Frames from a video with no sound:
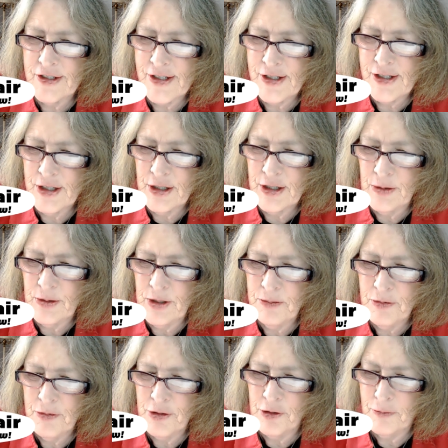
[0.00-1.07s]
this in the green
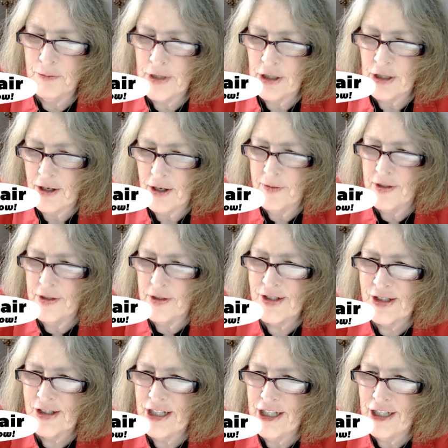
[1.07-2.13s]
room, but
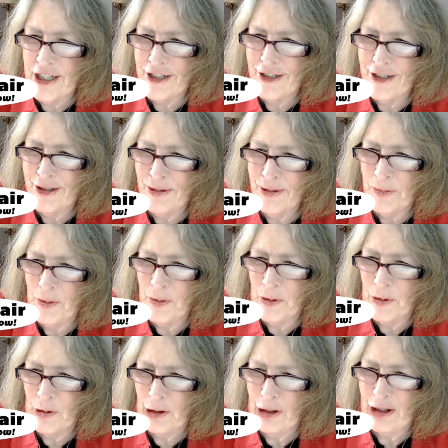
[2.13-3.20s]
obviously it didn't
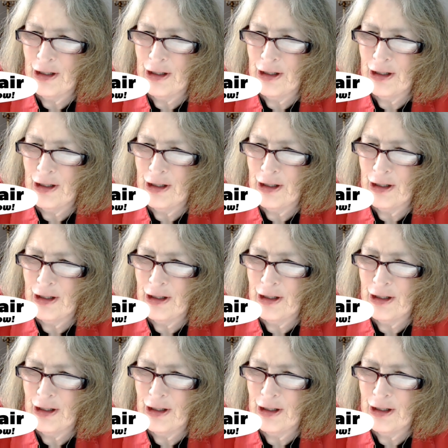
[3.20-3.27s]
work.